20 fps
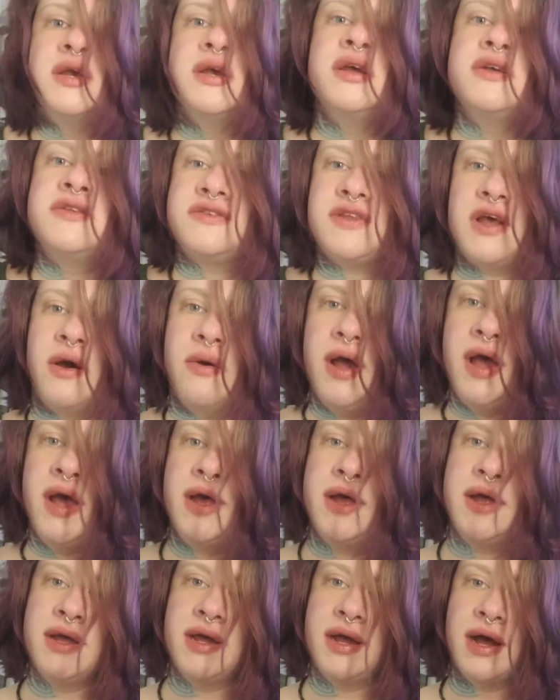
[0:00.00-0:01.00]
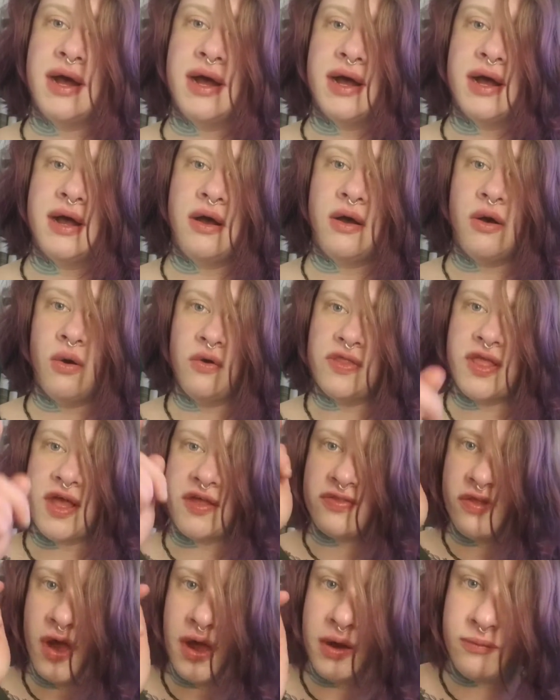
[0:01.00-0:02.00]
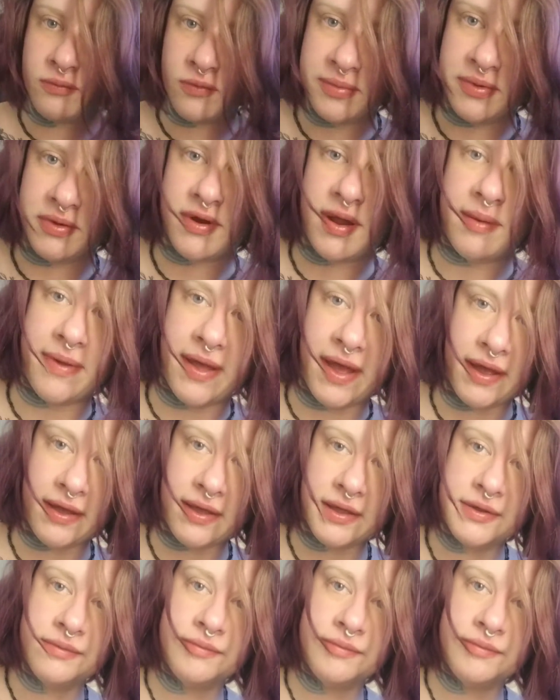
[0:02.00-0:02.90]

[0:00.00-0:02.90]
So hold that thought and we'll be right back.